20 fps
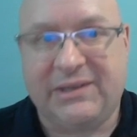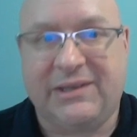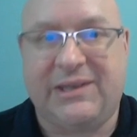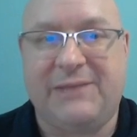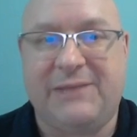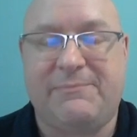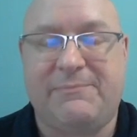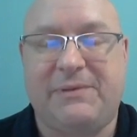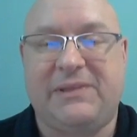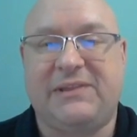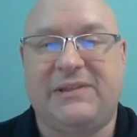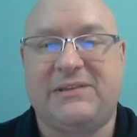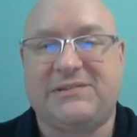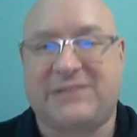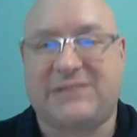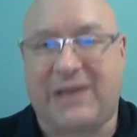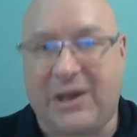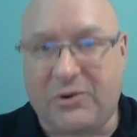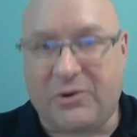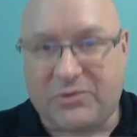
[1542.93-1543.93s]
keeping
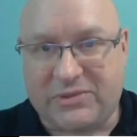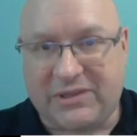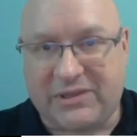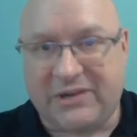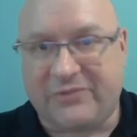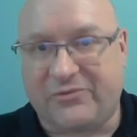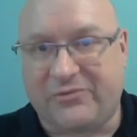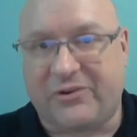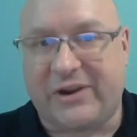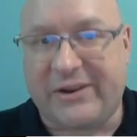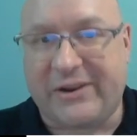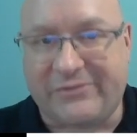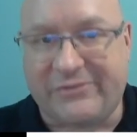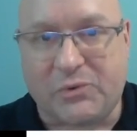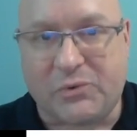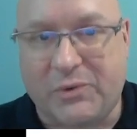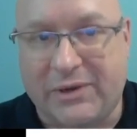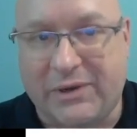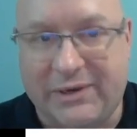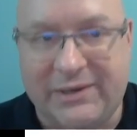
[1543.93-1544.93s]
this out there for
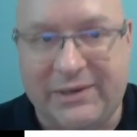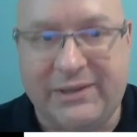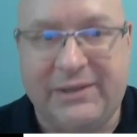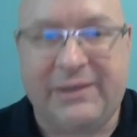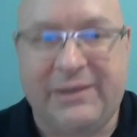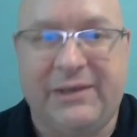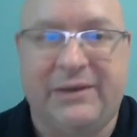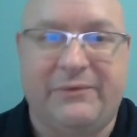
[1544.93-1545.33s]
everyone.